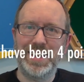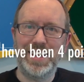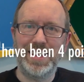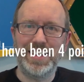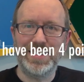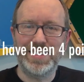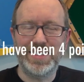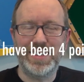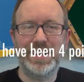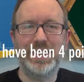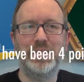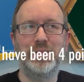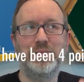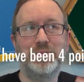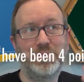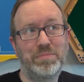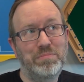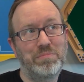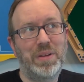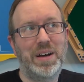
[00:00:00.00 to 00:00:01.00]
instead
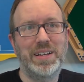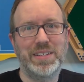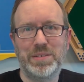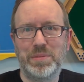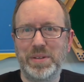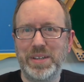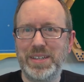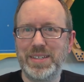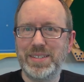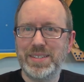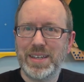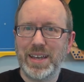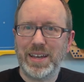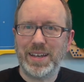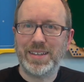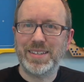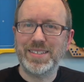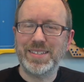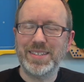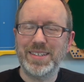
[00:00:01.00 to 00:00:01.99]
of possibly
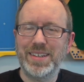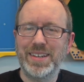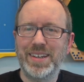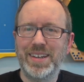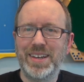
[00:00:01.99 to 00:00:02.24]
six.